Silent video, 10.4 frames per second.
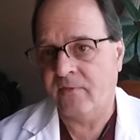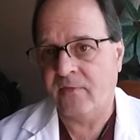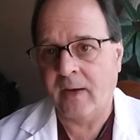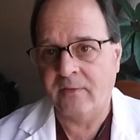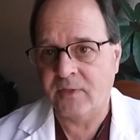
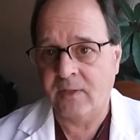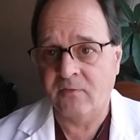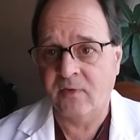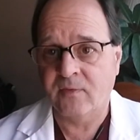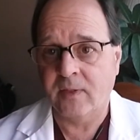5, 10,
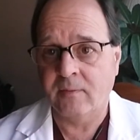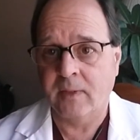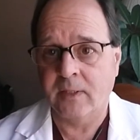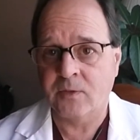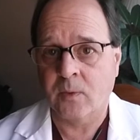15
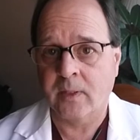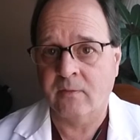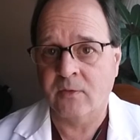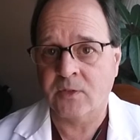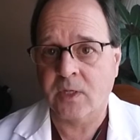minutes,
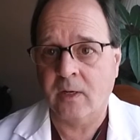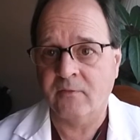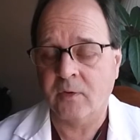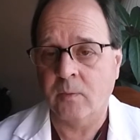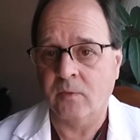whatever is
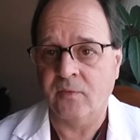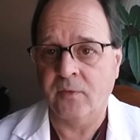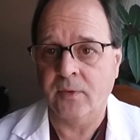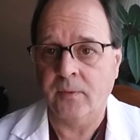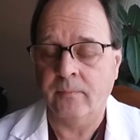comfortable for
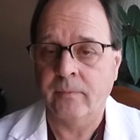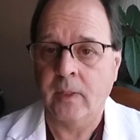you.